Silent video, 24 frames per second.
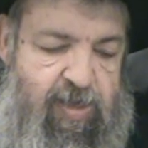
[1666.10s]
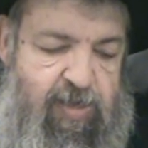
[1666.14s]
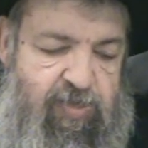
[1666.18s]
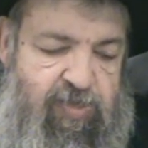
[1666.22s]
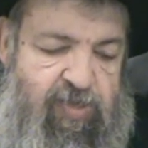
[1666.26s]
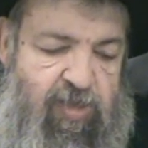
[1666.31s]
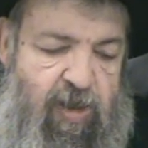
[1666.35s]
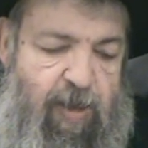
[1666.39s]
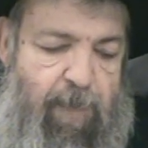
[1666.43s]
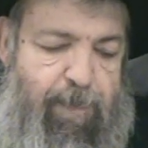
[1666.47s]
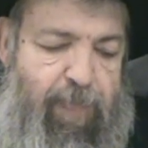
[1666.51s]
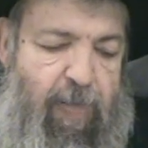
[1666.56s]

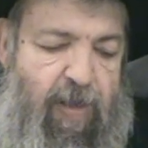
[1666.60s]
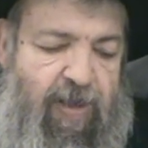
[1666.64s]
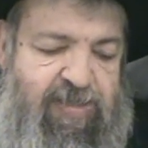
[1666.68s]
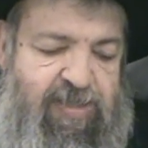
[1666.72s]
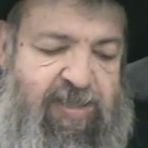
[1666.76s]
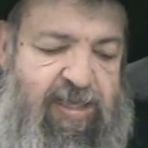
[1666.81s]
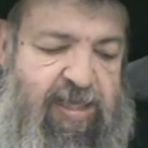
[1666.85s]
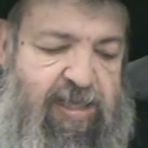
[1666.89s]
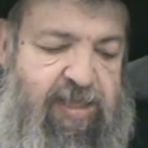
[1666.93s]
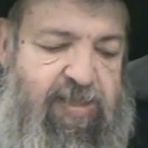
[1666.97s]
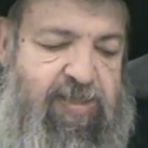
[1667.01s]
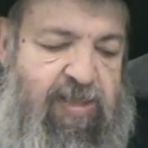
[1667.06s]
So the
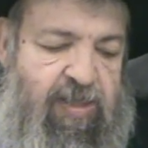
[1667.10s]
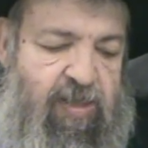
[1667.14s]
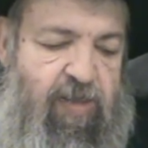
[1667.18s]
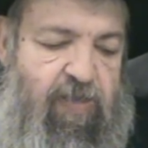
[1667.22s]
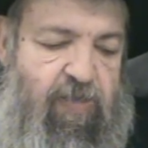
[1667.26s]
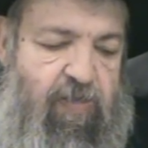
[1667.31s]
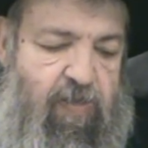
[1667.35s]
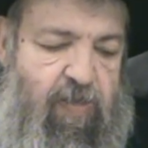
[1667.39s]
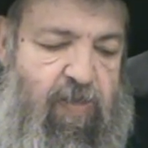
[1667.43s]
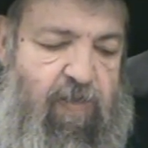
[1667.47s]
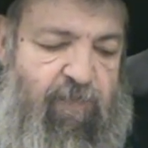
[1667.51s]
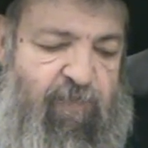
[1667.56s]
Pasach is a
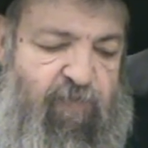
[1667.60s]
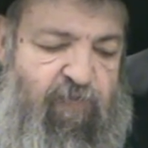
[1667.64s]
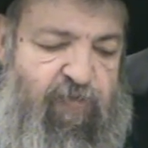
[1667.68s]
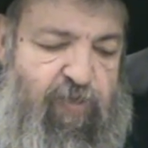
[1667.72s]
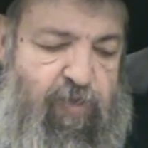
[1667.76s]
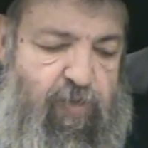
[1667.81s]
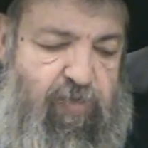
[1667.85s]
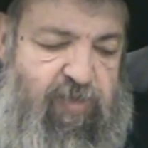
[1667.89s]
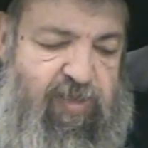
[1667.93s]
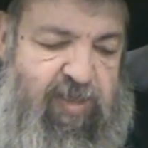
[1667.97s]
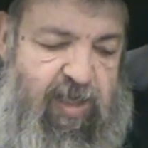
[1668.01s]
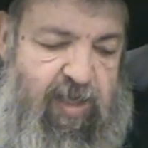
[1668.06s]
little
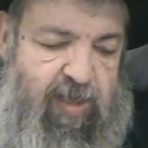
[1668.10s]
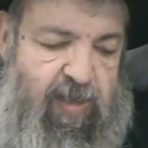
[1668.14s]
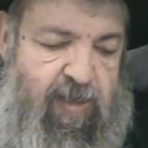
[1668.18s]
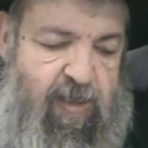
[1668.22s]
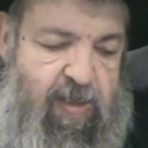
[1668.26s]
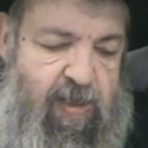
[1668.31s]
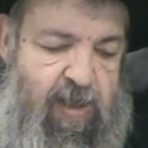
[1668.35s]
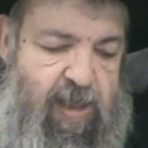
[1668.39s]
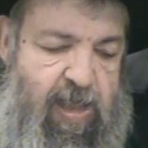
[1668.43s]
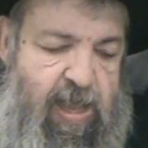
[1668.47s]
confusing.